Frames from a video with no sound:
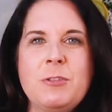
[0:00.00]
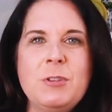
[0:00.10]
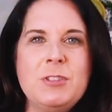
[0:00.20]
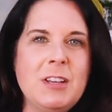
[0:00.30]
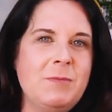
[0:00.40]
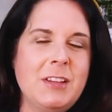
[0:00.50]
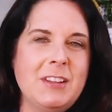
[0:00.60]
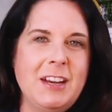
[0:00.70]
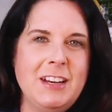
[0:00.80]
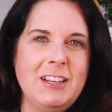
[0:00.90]
through
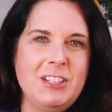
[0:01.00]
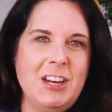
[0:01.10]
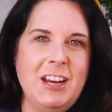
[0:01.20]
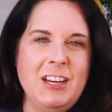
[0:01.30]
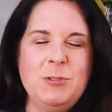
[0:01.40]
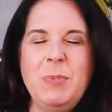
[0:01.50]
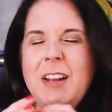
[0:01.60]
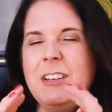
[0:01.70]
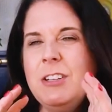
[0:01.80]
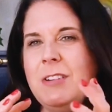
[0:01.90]
something they need to change, but
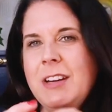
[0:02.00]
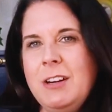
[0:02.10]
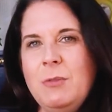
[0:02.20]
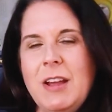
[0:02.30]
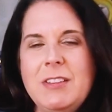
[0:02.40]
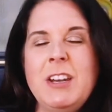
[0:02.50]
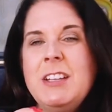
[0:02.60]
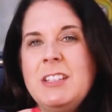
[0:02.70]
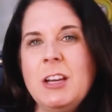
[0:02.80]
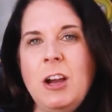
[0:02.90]
I do it in a way that
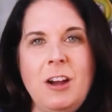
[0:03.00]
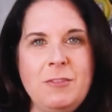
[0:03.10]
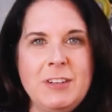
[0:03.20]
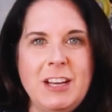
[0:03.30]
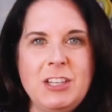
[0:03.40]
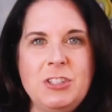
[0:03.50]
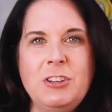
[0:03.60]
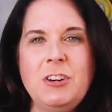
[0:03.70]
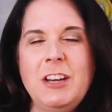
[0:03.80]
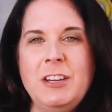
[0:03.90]
isn't
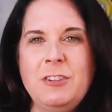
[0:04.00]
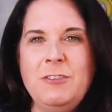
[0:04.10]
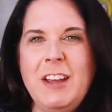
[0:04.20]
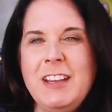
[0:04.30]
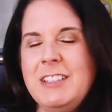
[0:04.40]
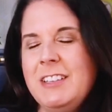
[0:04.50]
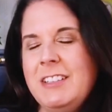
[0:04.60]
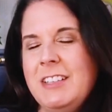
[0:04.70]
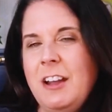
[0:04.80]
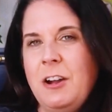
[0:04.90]
confrontational or in your face,
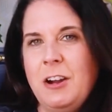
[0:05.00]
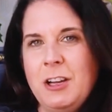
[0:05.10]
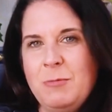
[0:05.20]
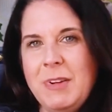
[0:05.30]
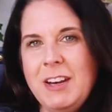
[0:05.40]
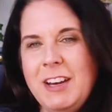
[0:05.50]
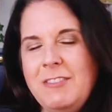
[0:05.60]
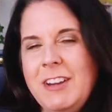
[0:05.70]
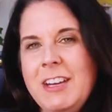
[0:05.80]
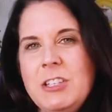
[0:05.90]
it's not
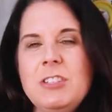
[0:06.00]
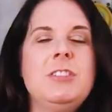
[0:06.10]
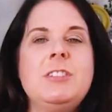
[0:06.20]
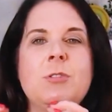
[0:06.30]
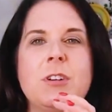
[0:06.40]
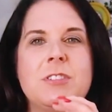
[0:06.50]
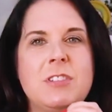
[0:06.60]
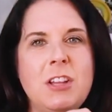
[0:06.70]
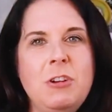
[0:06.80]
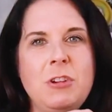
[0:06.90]
argumentative, and it just sort of
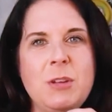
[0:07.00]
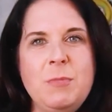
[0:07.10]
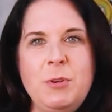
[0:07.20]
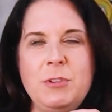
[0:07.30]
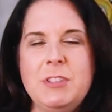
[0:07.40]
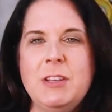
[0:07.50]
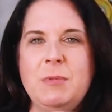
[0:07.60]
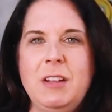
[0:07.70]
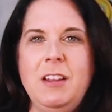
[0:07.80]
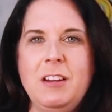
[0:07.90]
slowly pulls
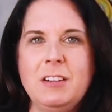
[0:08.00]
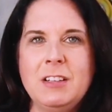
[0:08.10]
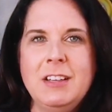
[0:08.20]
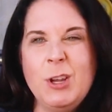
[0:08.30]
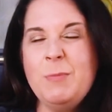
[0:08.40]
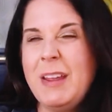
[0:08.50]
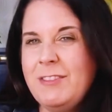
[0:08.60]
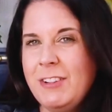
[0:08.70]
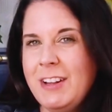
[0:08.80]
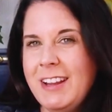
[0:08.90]
them along. It
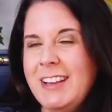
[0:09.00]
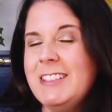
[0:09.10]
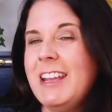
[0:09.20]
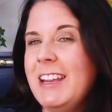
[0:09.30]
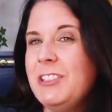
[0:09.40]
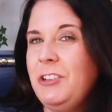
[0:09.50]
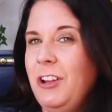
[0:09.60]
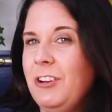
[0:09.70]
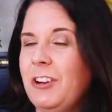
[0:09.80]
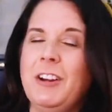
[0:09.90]
may feel like it takes
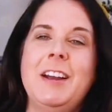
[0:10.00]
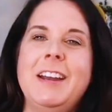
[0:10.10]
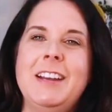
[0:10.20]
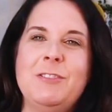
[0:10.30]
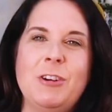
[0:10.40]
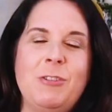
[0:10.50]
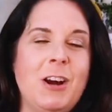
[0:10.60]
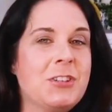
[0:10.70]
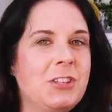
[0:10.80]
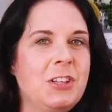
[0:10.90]
longer and it
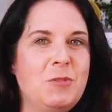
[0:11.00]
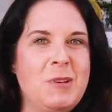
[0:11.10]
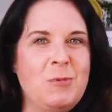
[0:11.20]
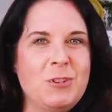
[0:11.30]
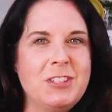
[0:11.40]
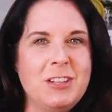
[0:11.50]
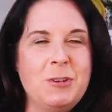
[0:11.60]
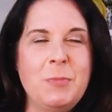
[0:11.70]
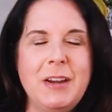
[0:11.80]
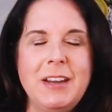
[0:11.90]
requires a little bit more
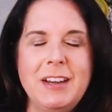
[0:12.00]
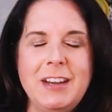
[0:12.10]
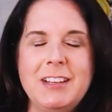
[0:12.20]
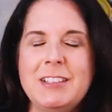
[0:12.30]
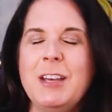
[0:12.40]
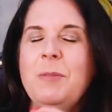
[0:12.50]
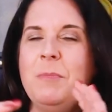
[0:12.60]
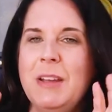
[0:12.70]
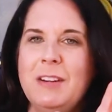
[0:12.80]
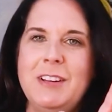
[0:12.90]
skill, but it is a
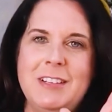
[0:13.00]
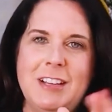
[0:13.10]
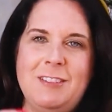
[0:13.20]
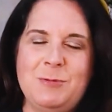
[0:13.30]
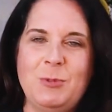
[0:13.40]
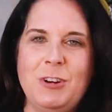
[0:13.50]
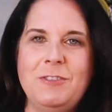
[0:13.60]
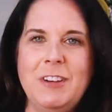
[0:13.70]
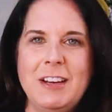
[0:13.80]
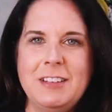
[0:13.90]
million times more
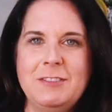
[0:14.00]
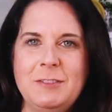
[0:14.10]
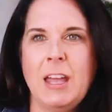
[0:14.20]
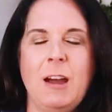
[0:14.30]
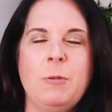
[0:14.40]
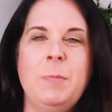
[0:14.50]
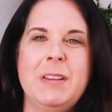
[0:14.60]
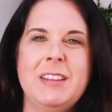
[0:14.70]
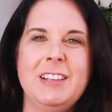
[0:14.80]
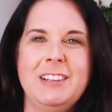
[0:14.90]
effective. I will
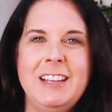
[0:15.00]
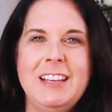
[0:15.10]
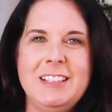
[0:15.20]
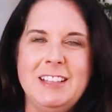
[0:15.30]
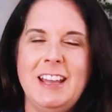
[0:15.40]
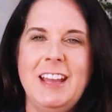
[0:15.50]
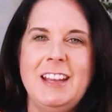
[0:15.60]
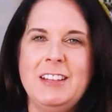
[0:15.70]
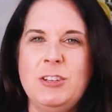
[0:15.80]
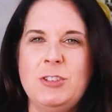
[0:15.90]
put the link to
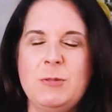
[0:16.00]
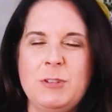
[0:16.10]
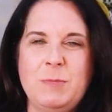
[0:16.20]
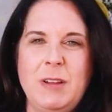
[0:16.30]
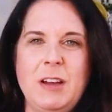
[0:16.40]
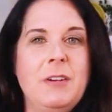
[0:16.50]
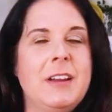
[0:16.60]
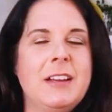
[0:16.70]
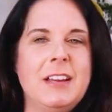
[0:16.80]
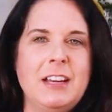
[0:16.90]
that in the description below
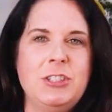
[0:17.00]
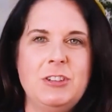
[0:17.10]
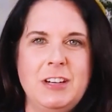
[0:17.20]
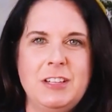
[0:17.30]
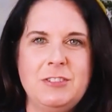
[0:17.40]
in case you're